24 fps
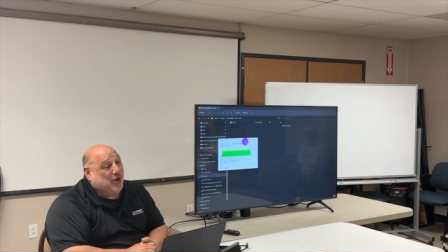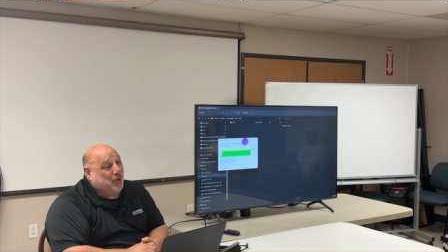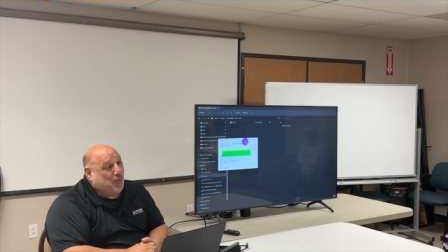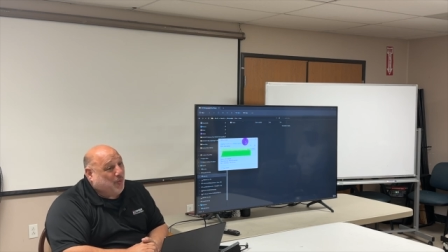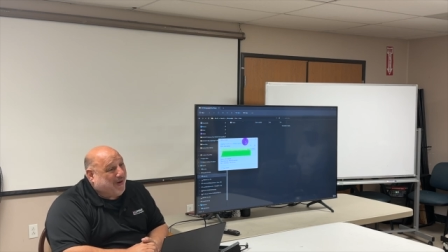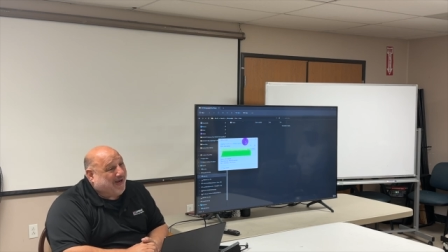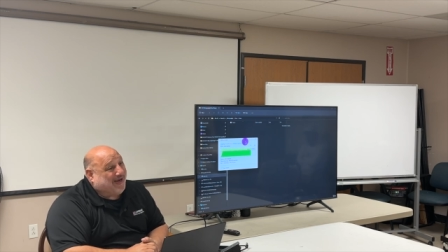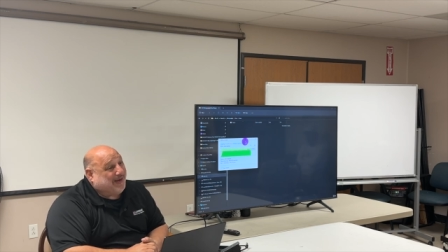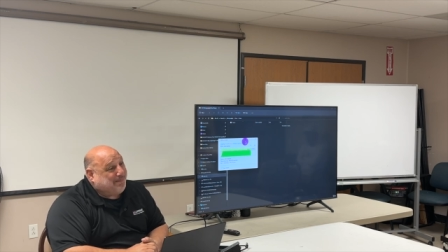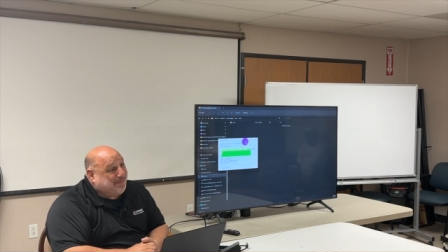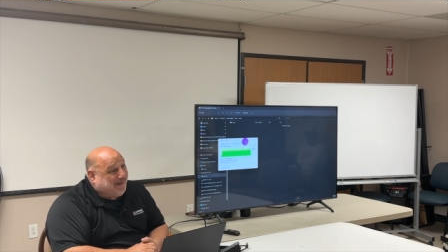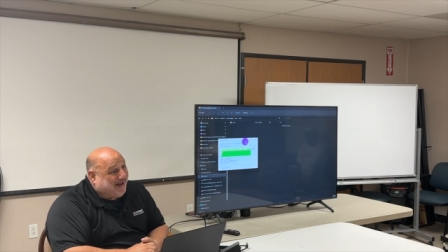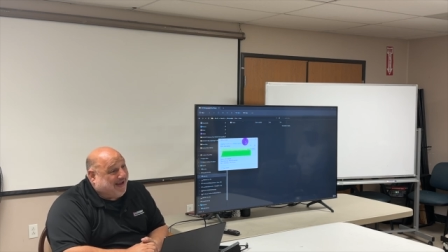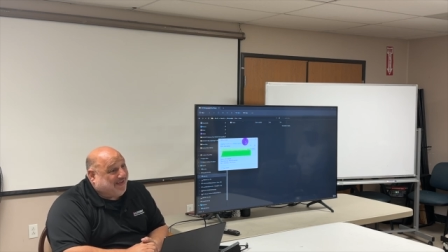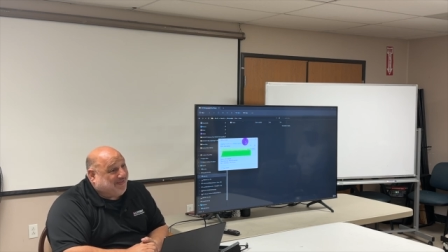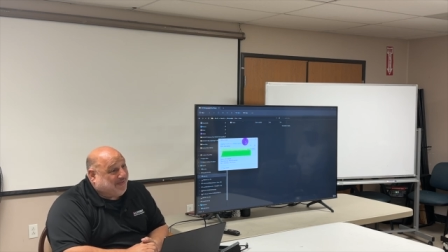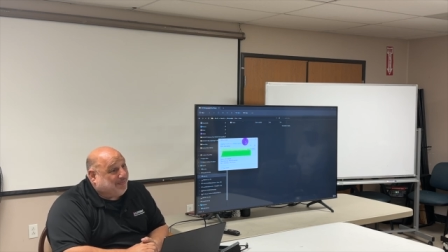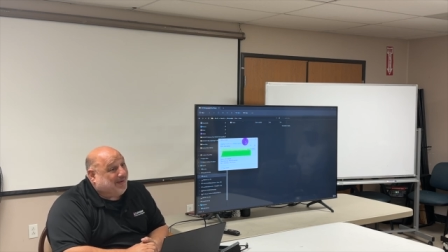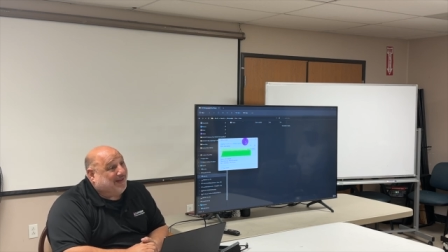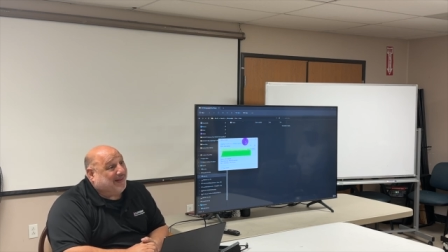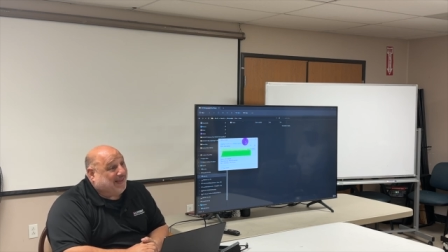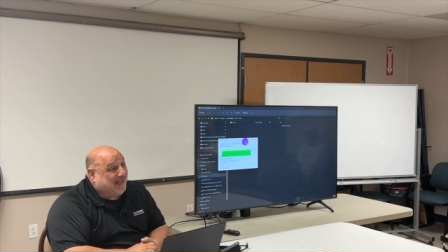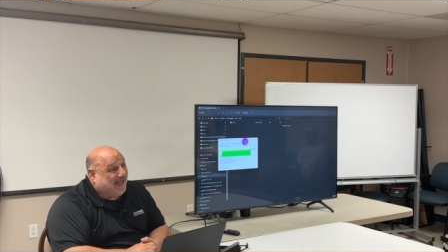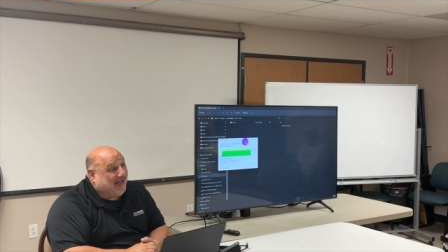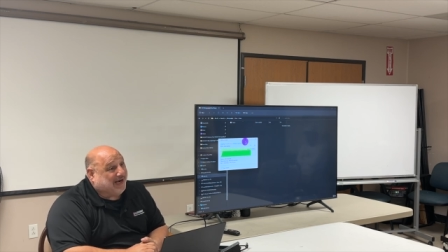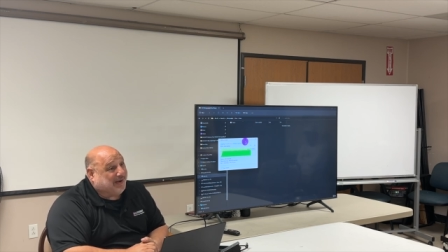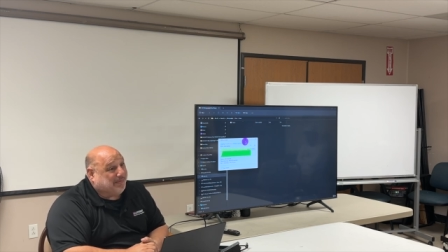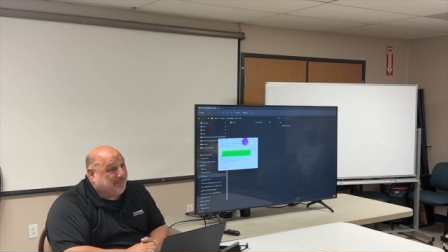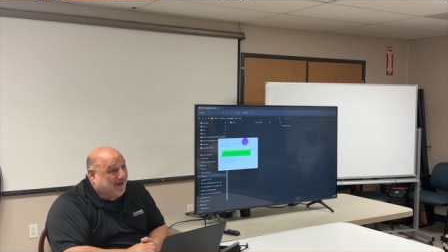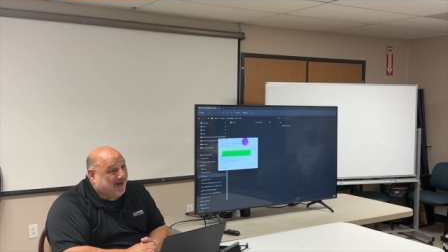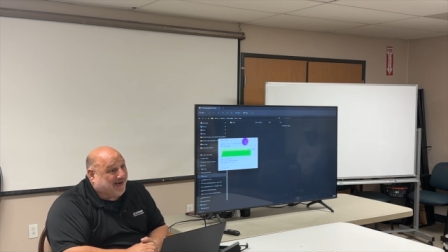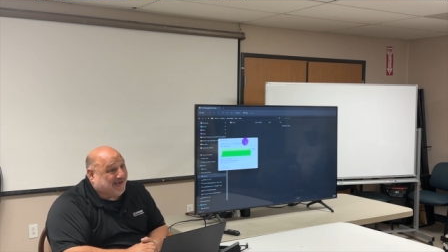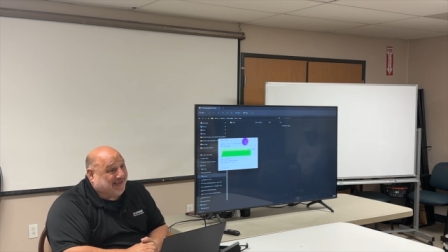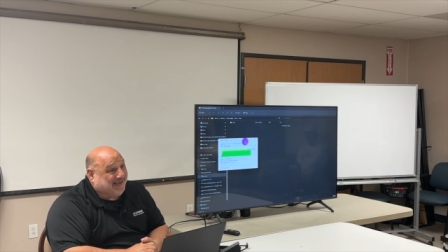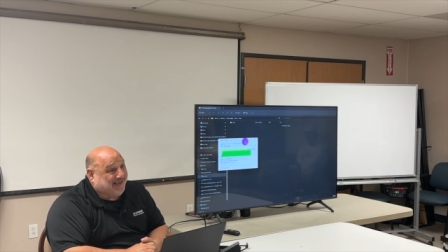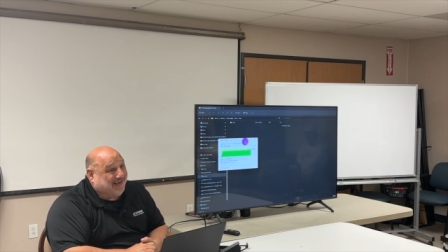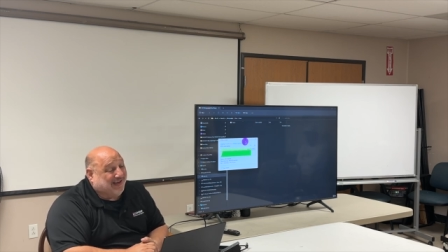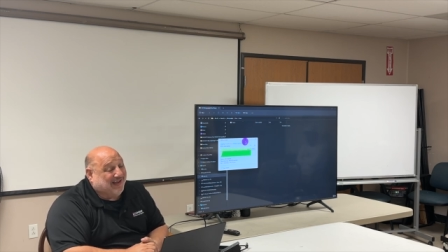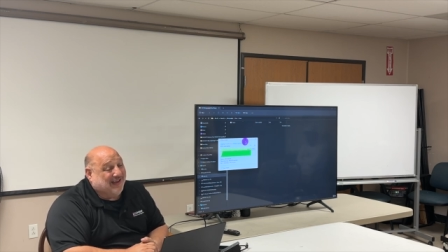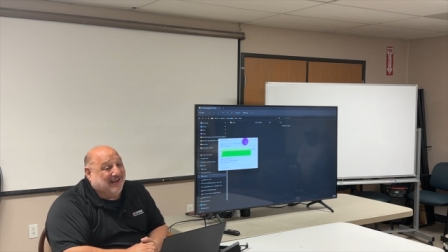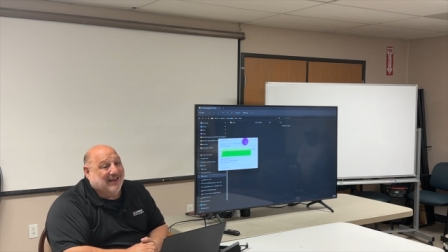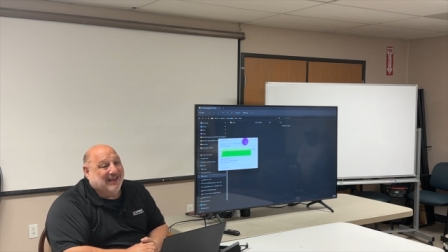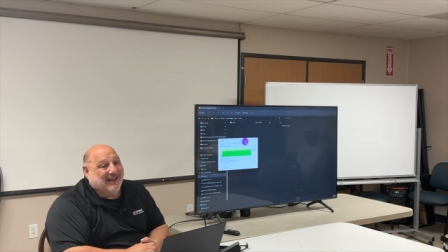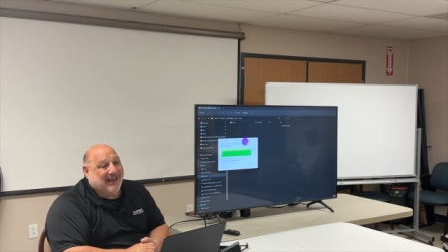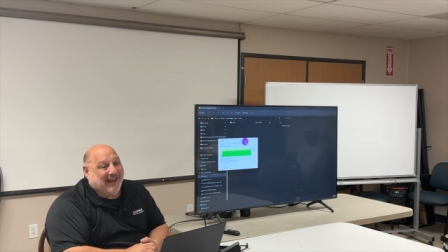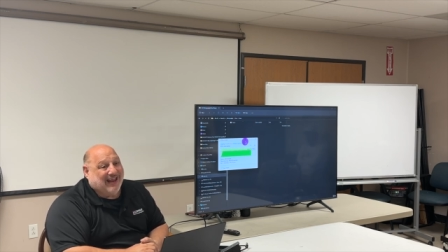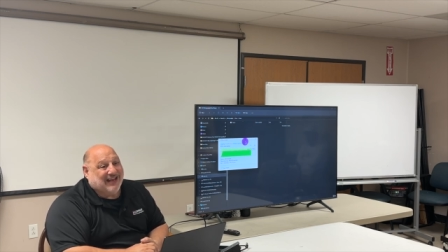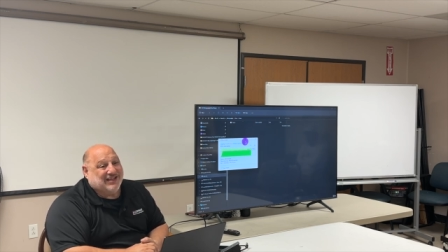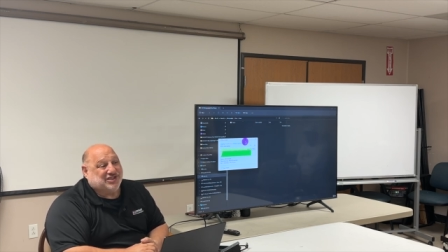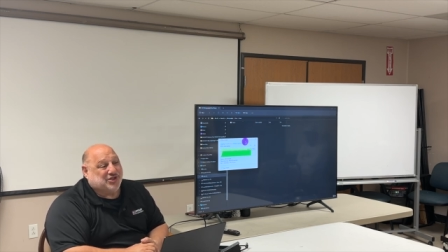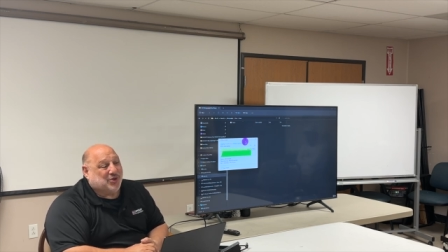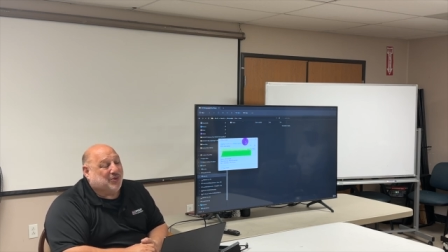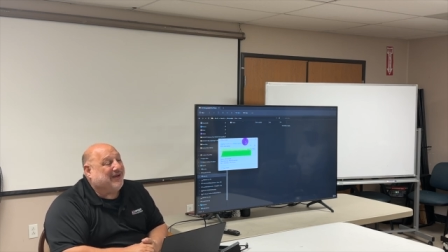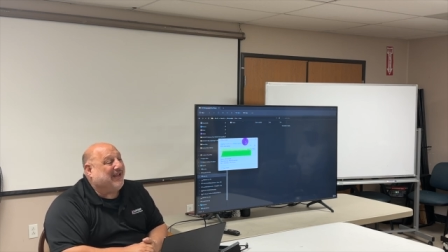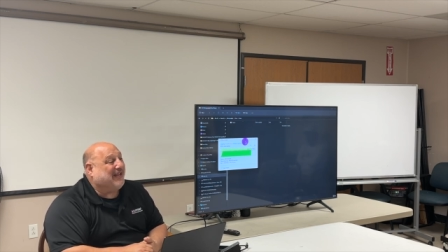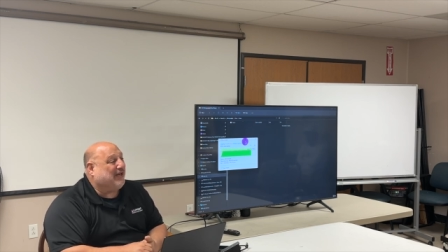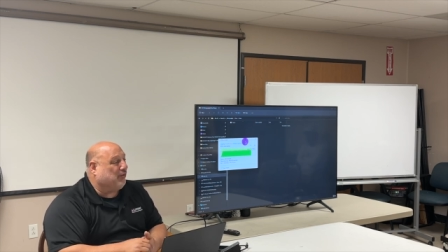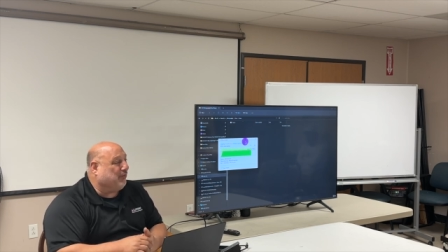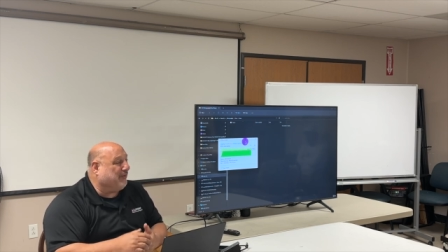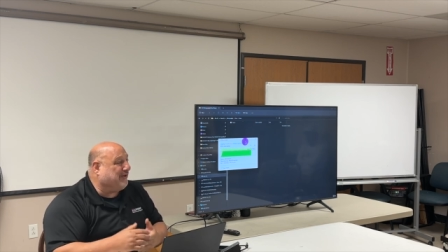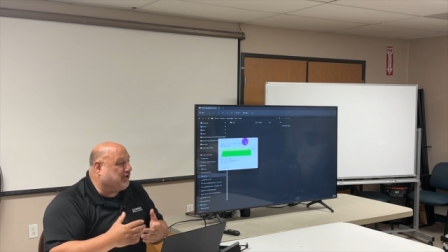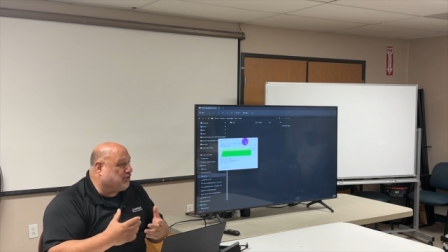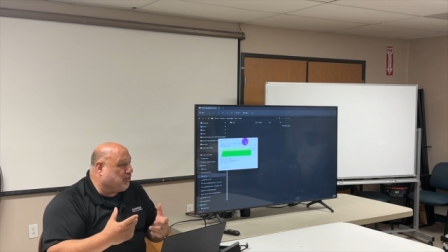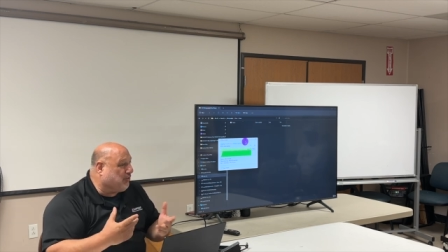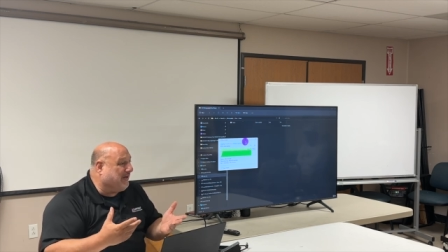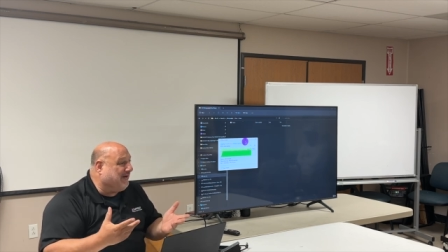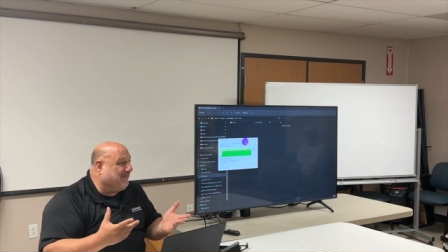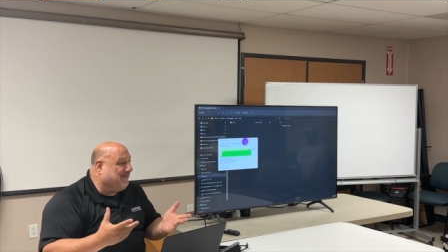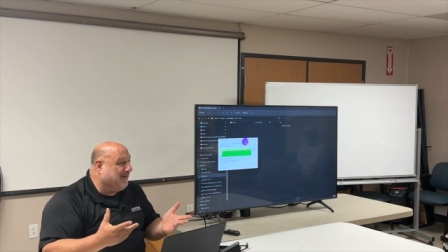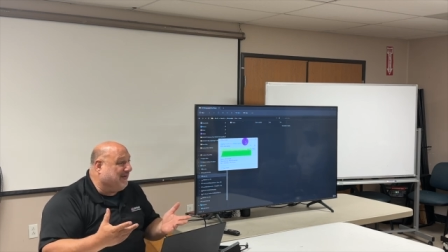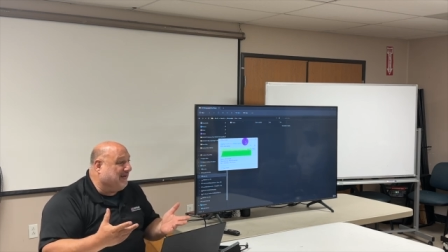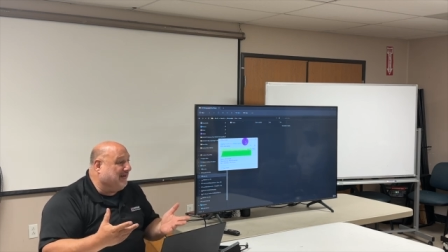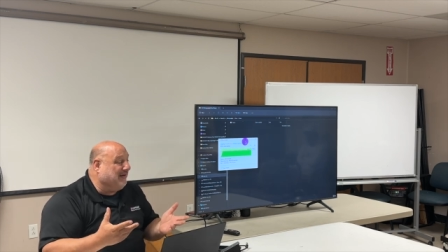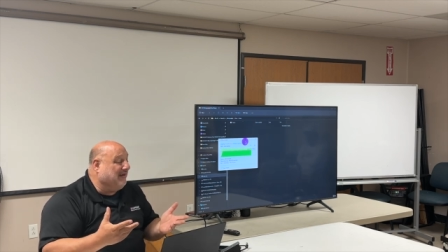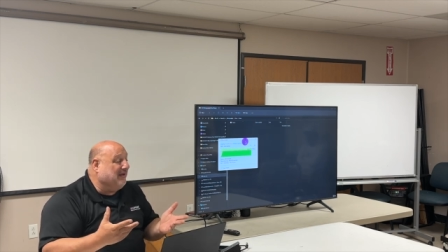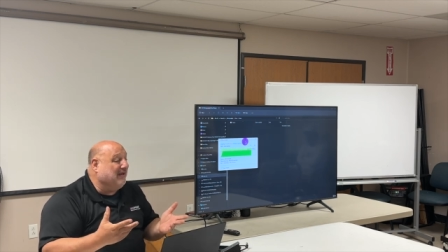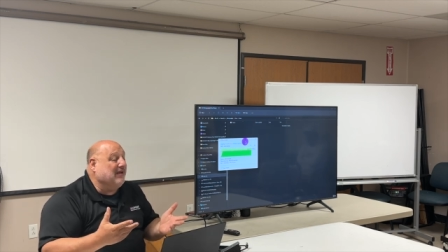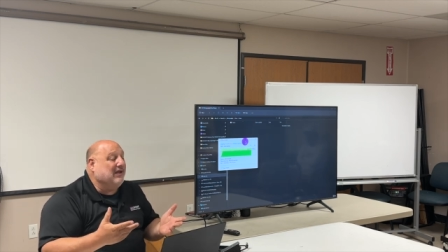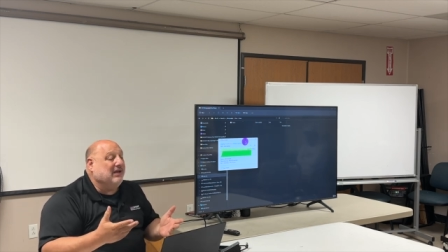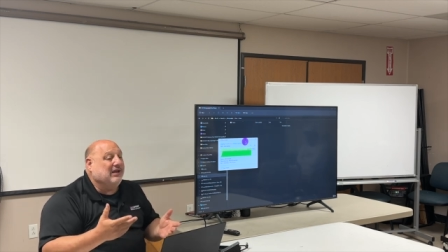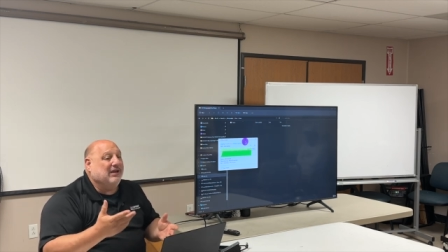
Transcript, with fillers: We had to pay them a lot of money, and so we had to retrieve it